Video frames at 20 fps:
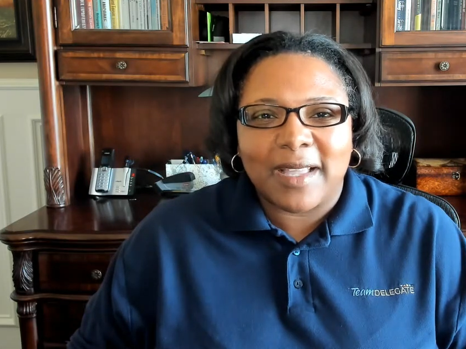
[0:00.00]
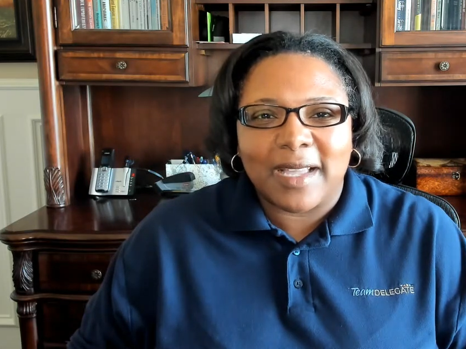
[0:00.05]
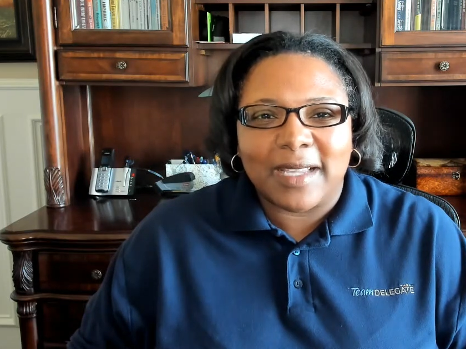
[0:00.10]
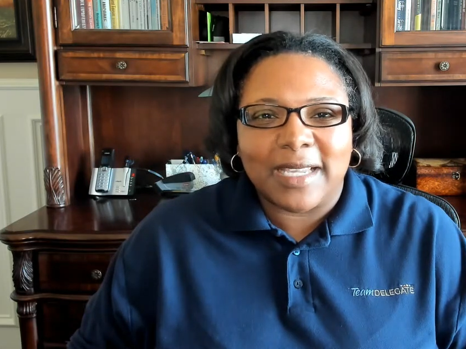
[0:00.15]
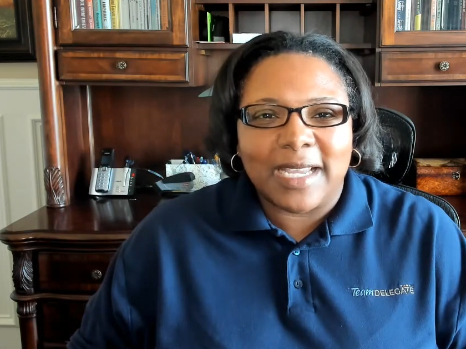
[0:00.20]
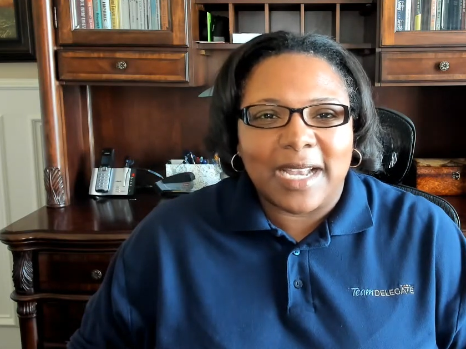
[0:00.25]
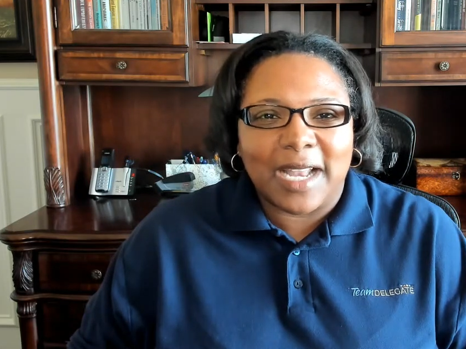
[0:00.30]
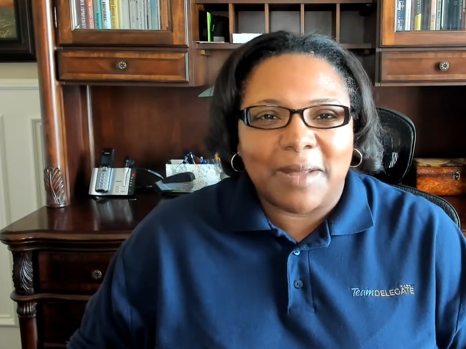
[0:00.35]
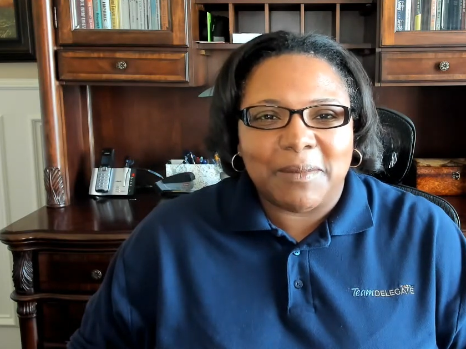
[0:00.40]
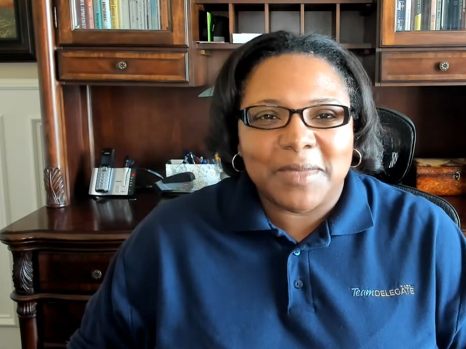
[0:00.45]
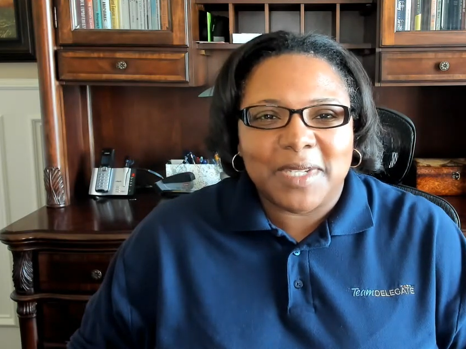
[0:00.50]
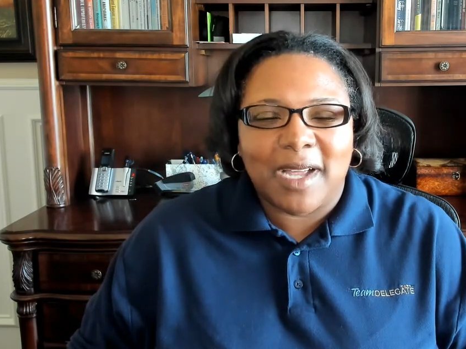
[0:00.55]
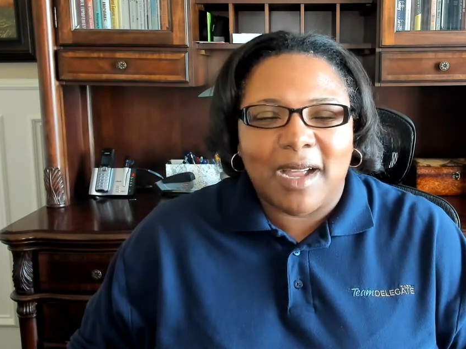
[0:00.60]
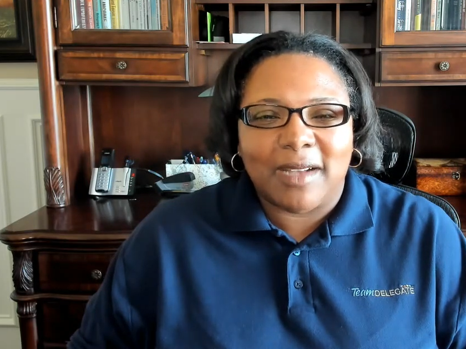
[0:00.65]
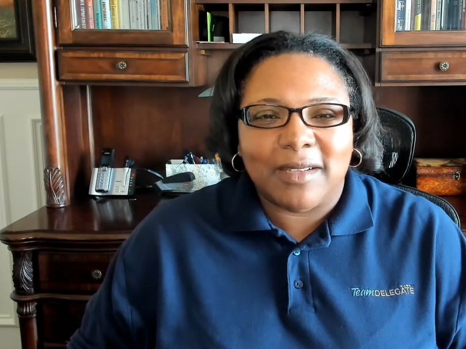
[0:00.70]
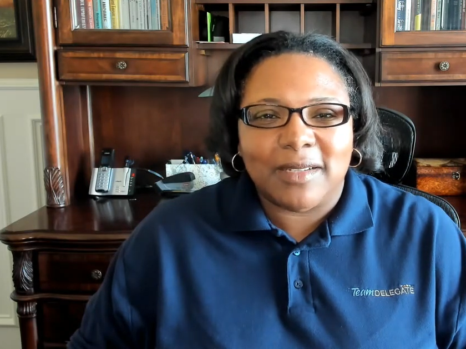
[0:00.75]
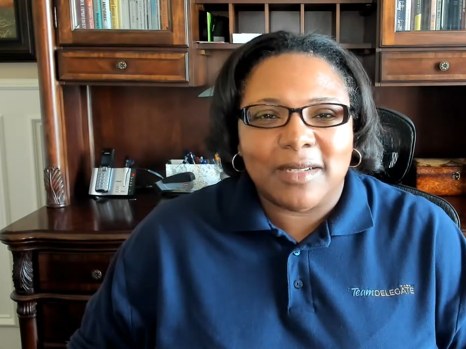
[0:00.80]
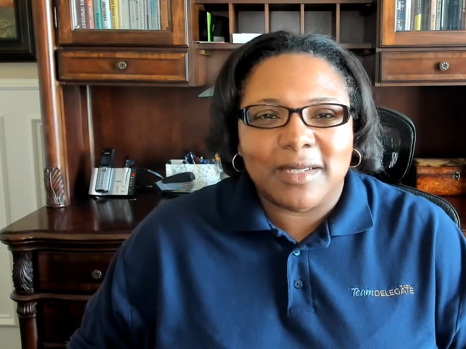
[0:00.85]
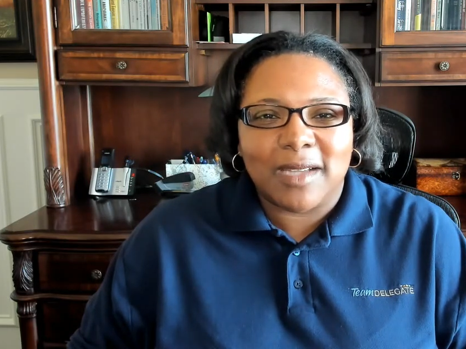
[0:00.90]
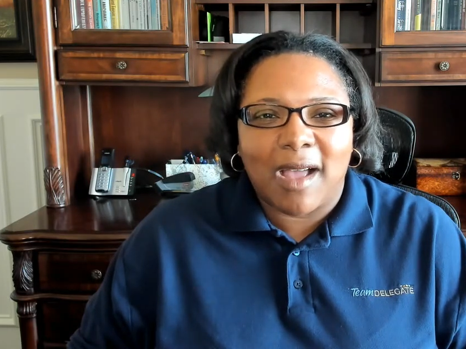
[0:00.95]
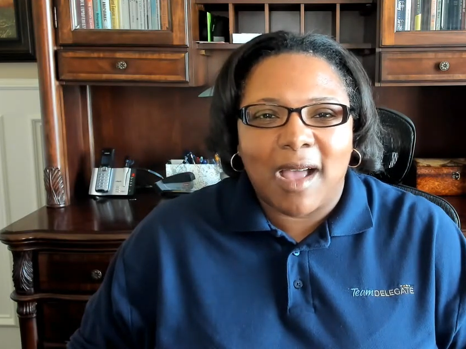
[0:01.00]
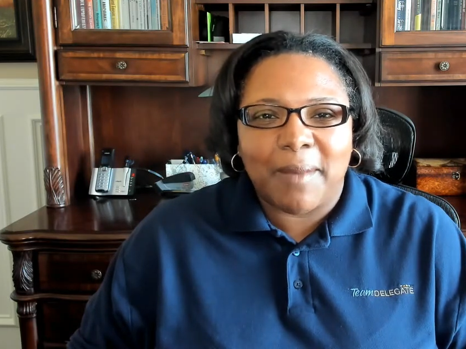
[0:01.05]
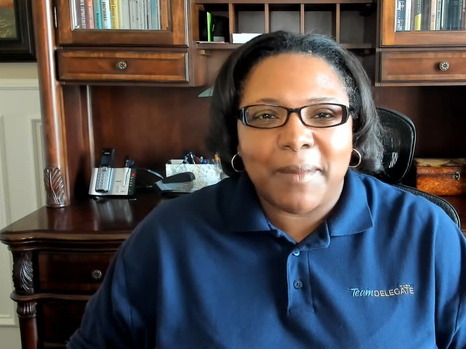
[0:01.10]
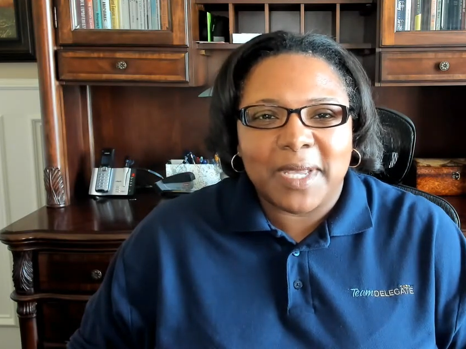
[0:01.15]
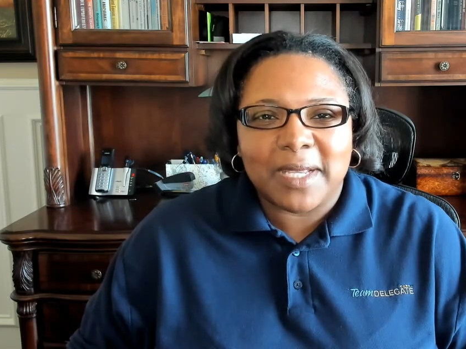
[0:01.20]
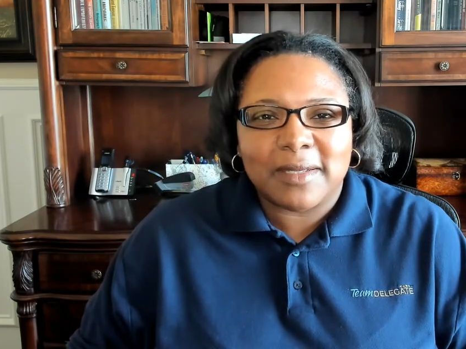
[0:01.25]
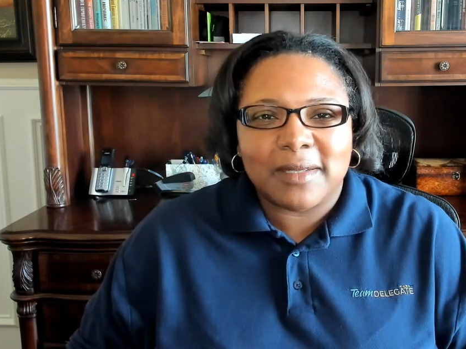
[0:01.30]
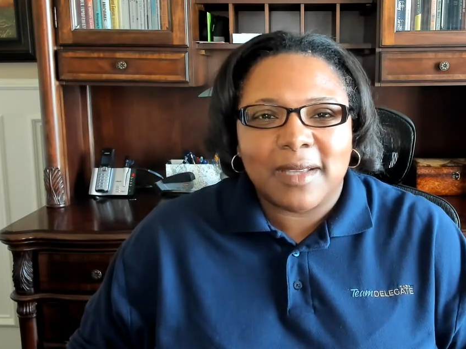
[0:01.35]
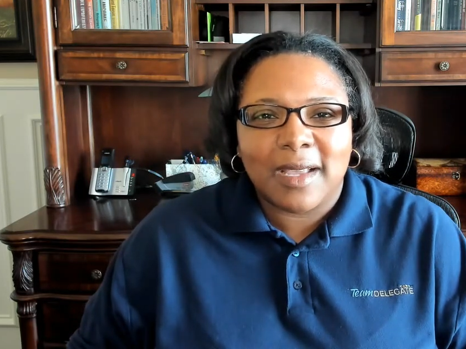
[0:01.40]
Again, I'm Tanya Thomas.